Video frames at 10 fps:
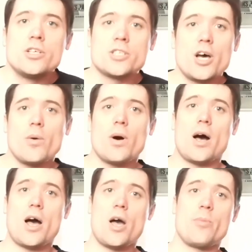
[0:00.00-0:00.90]

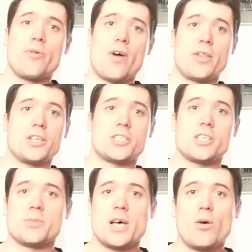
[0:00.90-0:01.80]
So I hope you found these
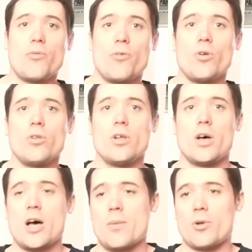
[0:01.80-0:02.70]
tips helpful.
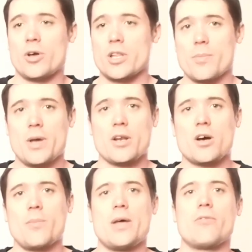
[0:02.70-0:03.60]
Look in the pinned
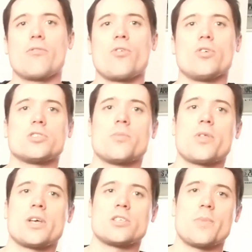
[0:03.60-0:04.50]
comment for some
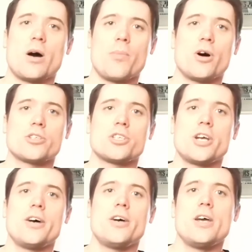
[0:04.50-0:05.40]
things about
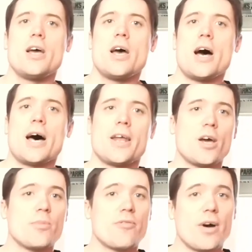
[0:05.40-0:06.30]
posture, and I
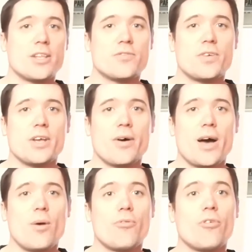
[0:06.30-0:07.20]
hope you found this video
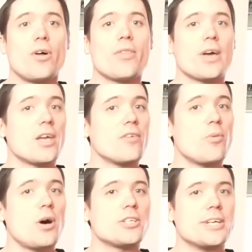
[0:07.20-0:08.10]
helpful, and thank you for
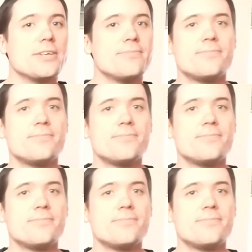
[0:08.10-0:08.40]
watching.